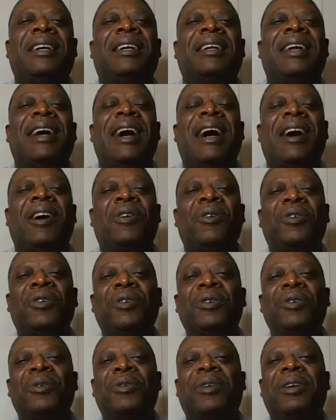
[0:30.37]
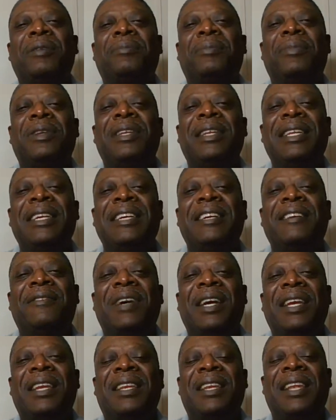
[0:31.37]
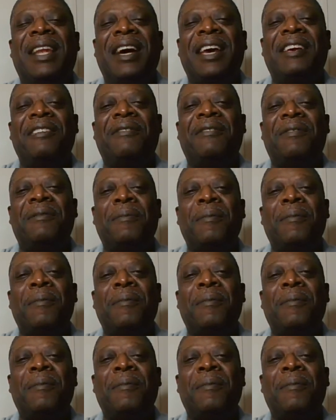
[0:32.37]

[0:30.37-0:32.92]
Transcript: on how you can live a life